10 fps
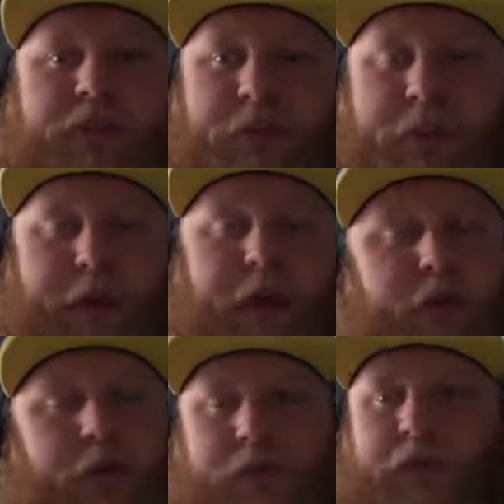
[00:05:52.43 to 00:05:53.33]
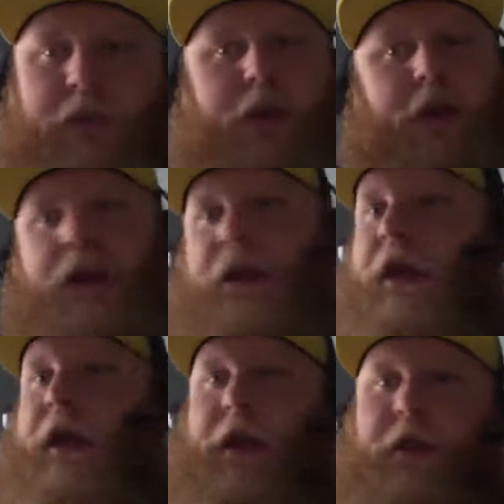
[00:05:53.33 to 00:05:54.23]
the Pac-12 is really good,
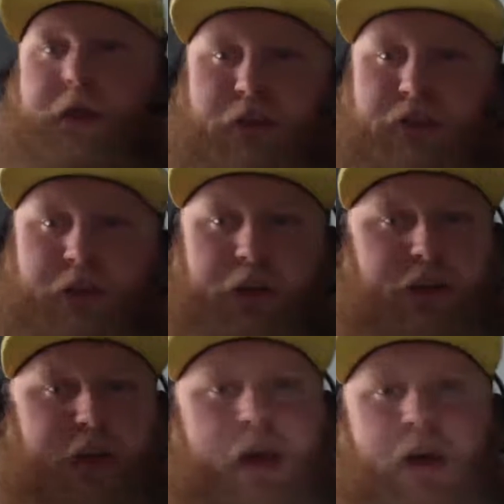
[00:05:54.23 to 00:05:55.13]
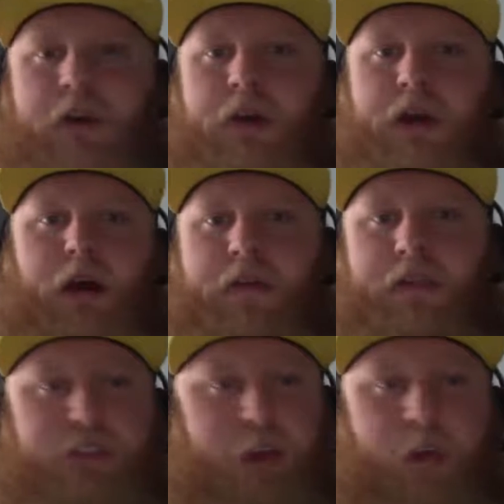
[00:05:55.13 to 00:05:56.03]
and I don't think you should look down,
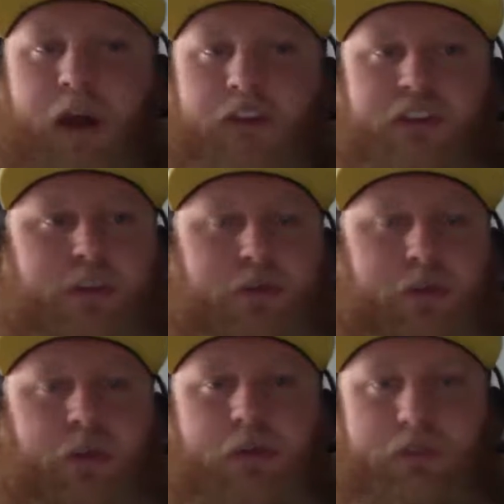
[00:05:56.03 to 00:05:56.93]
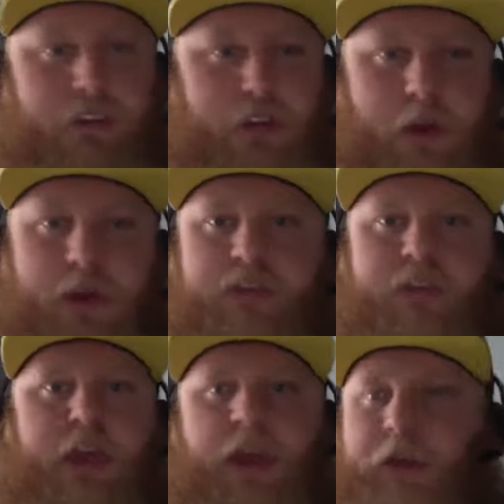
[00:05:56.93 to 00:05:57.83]
obviously, on Washington for losing to USC.